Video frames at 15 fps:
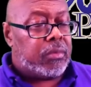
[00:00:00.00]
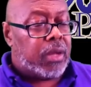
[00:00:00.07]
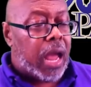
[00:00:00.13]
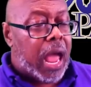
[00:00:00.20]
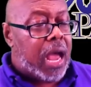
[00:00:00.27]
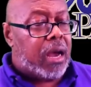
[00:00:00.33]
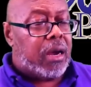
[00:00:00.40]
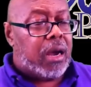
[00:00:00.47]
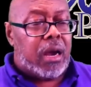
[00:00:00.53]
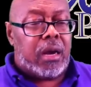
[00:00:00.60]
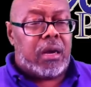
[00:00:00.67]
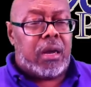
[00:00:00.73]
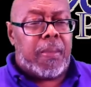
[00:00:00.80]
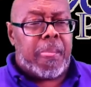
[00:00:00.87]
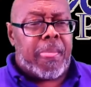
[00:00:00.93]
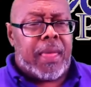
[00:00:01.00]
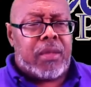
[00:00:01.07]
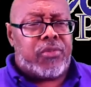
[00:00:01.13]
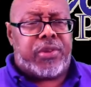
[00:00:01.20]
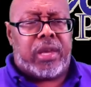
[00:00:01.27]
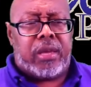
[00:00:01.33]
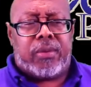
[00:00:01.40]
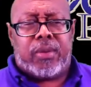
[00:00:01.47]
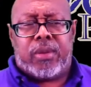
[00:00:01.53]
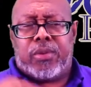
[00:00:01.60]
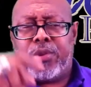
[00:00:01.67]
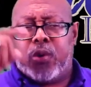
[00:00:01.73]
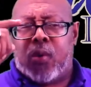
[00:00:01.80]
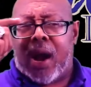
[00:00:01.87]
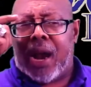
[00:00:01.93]
I see.
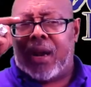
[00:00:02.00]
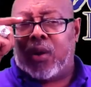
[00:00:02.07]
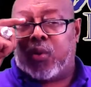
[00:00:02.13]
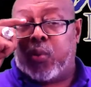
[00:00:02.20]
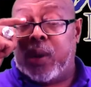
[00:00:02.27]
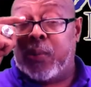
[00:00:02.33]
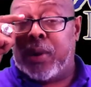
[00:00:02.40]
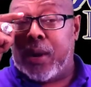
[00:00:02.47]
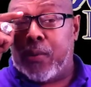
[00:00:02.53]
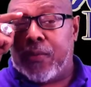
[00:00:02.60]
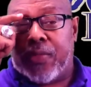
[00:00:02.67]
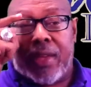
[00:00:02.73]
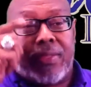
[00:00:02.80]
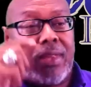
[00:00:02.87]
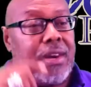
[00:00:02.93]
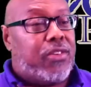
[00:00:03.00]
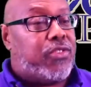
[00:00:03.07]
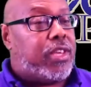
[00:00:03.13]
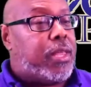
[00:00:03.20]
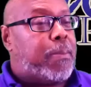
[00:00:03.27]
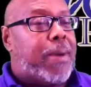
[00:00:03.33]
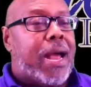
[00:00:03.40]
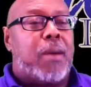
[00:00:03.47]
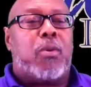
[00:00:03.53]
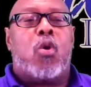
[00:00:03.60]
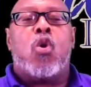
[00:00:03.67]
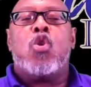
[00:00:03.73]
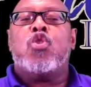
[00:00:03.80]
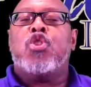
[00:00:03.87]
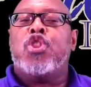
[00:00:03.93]
Do I agree with everything that is in the
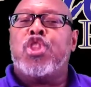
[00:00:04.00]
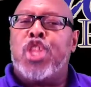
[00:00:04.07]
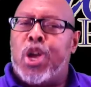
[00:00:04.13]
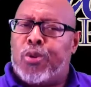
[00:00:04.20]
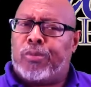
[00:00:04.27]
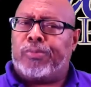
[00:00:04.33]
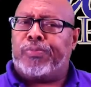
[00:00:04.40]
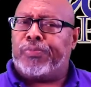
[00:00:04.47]
Bible? No.